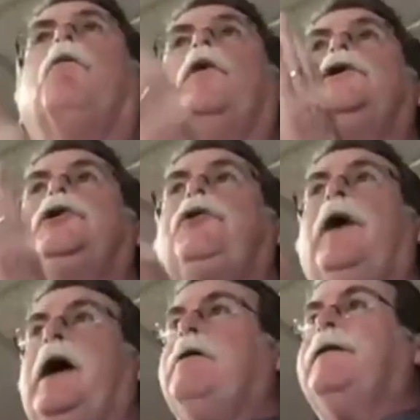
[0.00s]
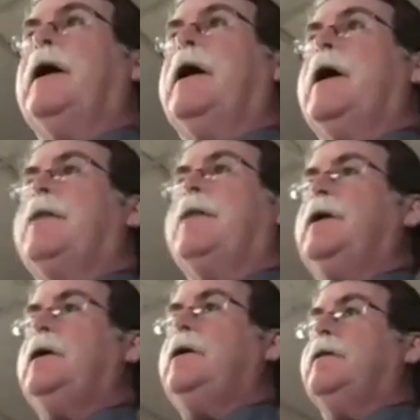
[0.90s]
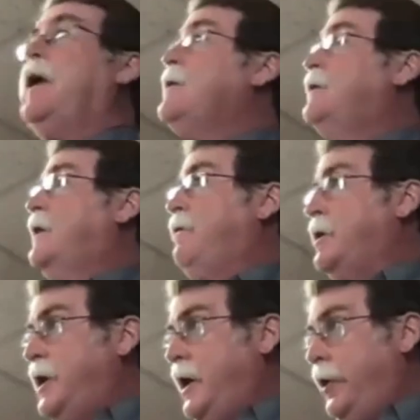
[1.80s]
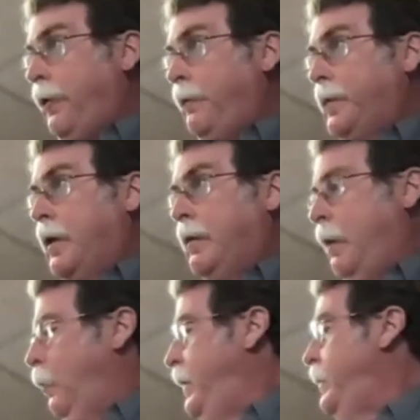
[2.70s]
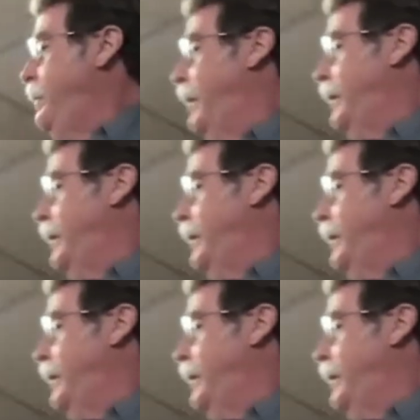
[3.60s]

We do have the Thanksgiving dinner that will be,